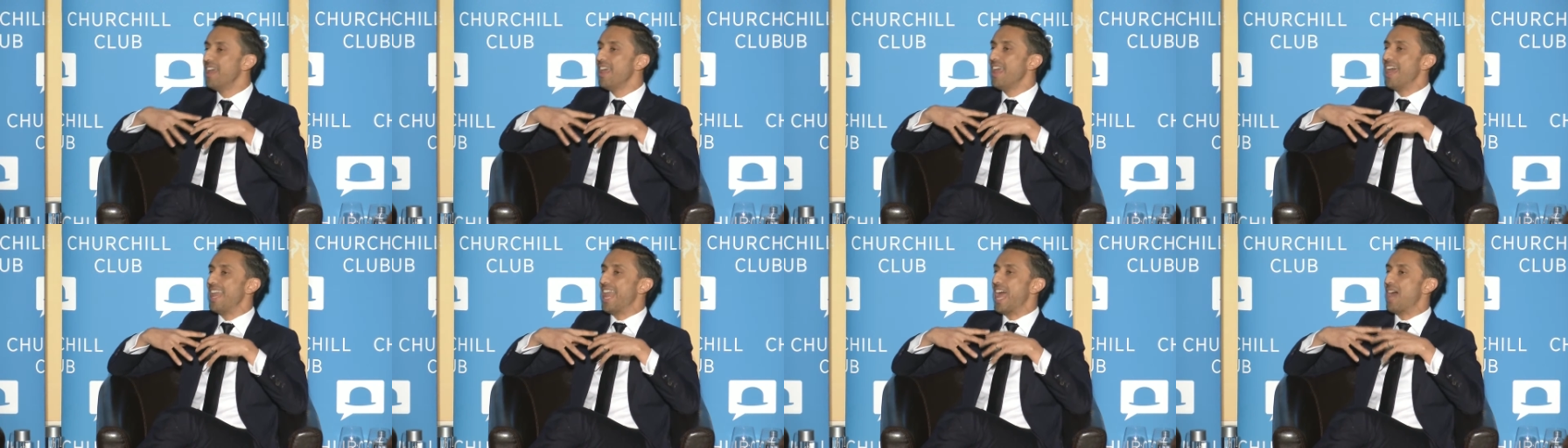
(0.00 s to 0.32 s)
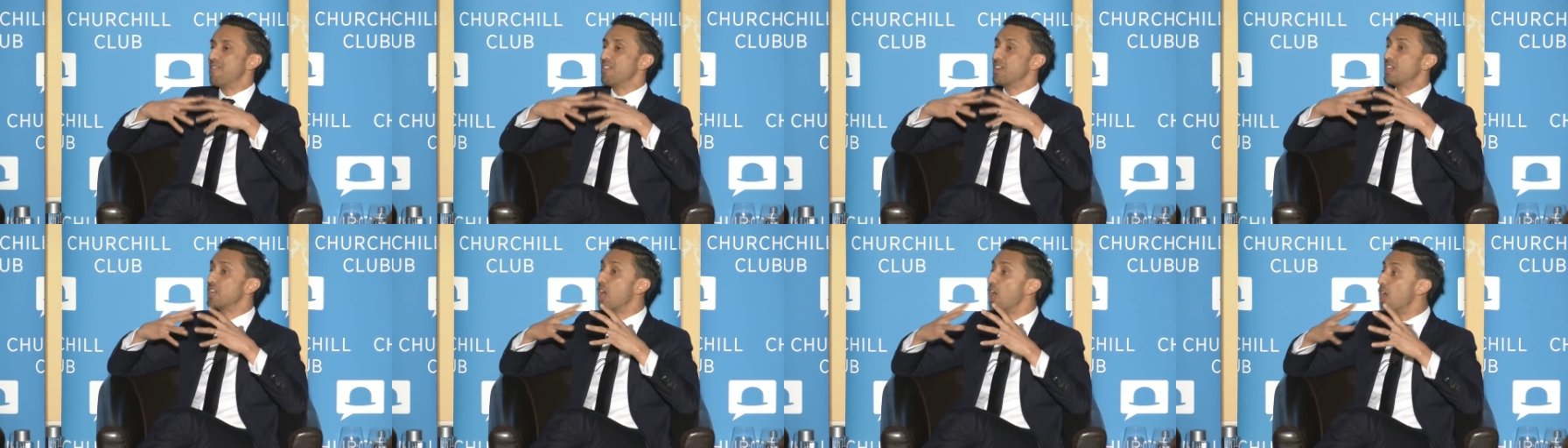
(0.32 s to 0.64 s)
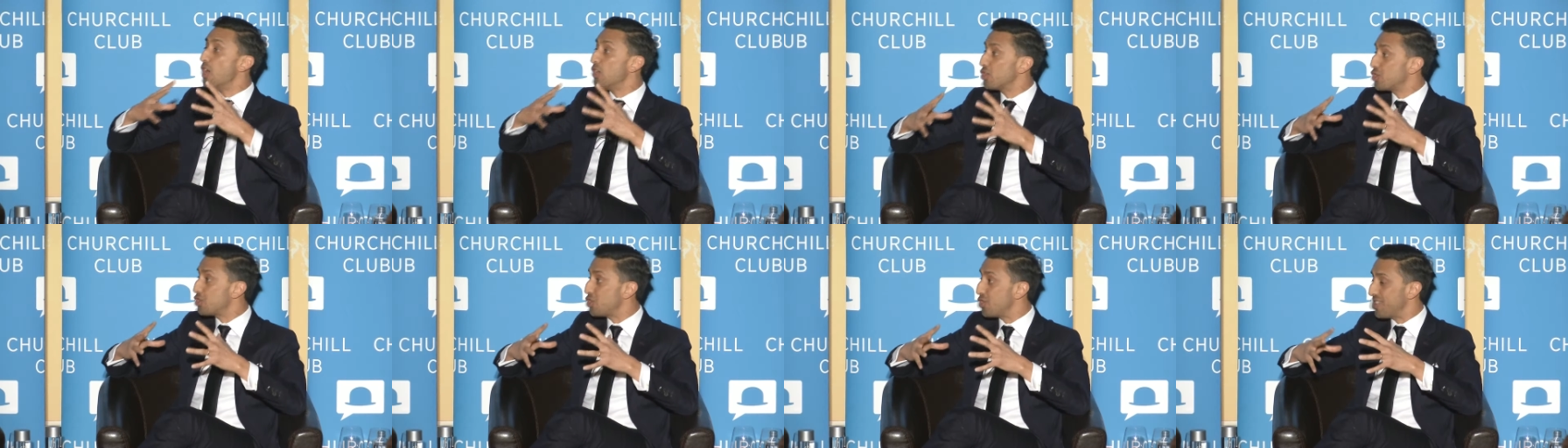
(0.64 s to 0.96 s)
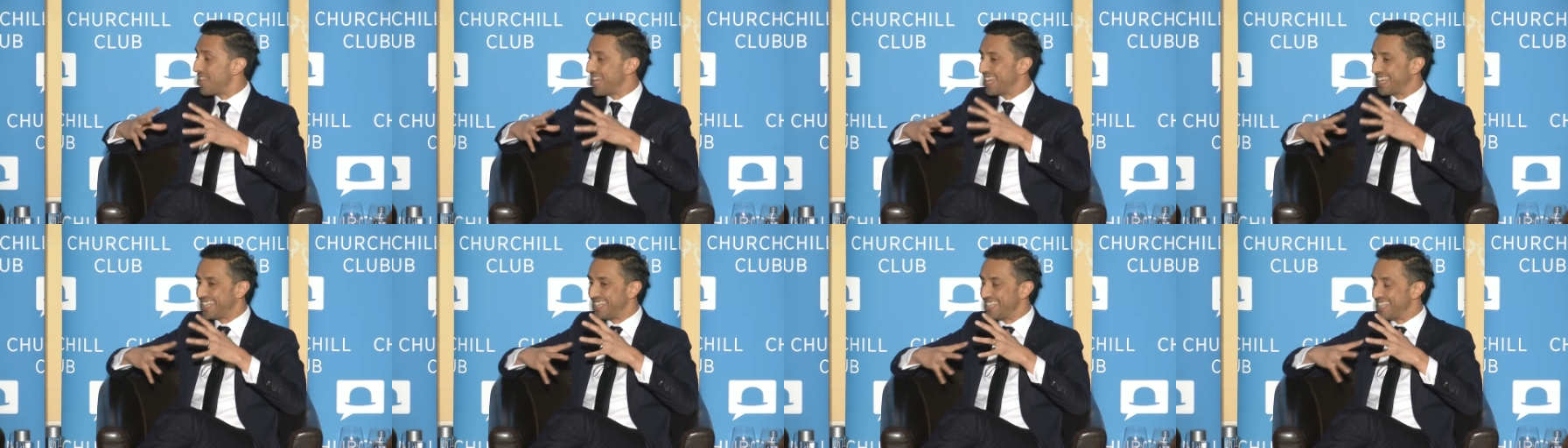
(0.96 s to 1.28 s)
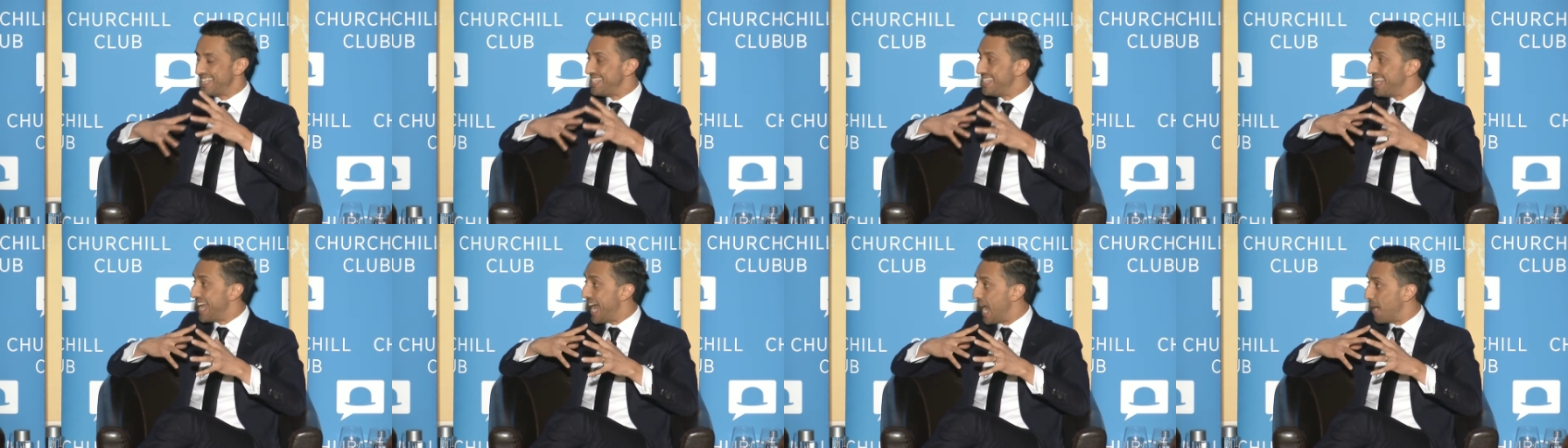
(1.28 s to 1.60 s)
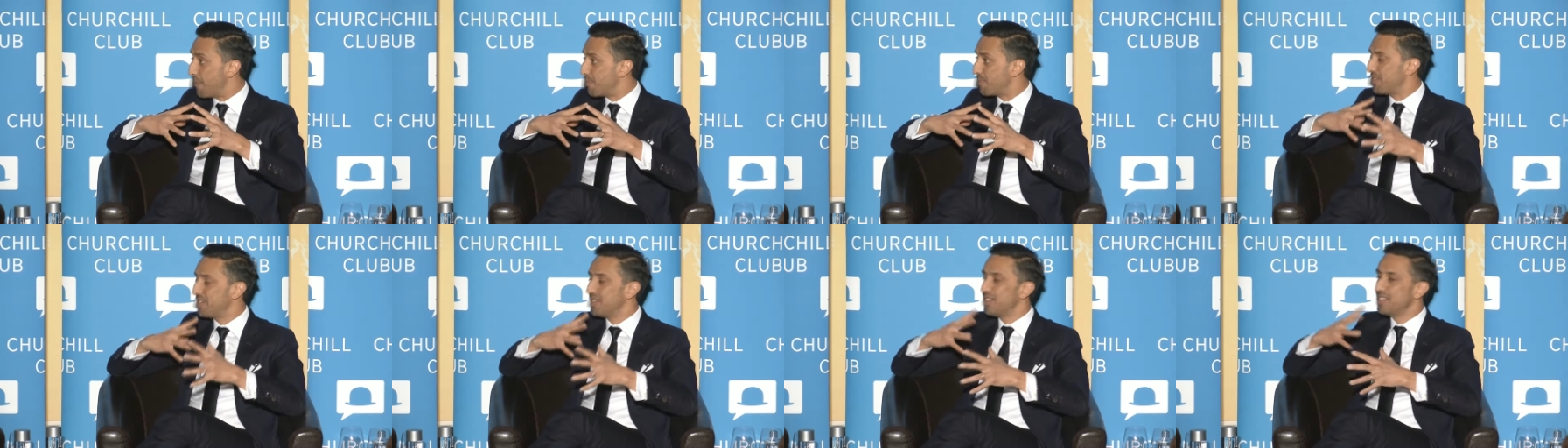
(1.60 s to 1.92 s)
and have a culture that can
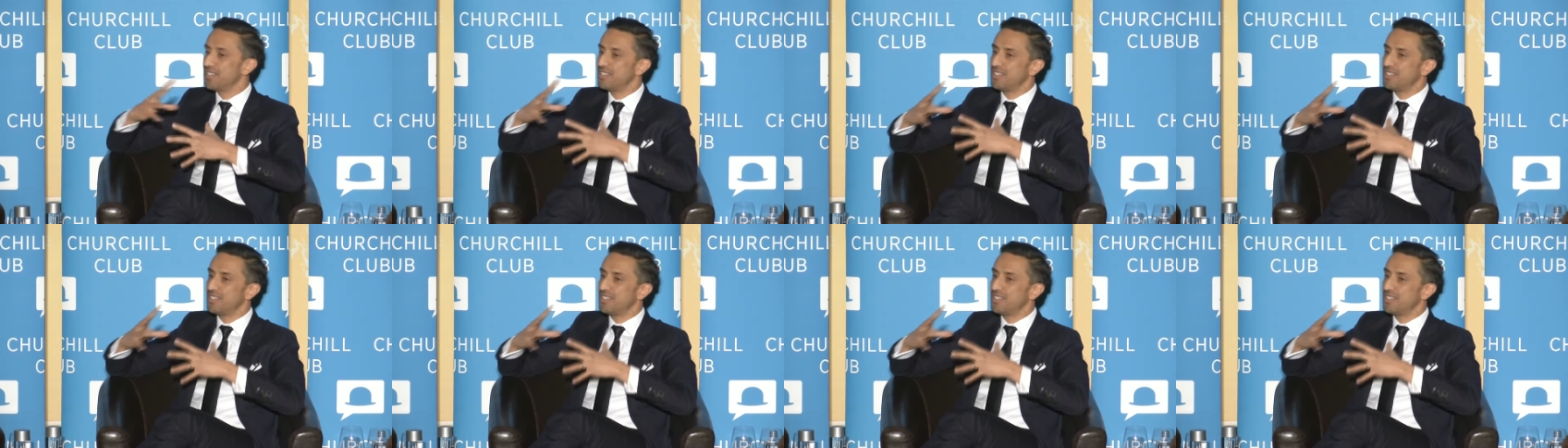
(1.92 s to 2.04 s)
adapt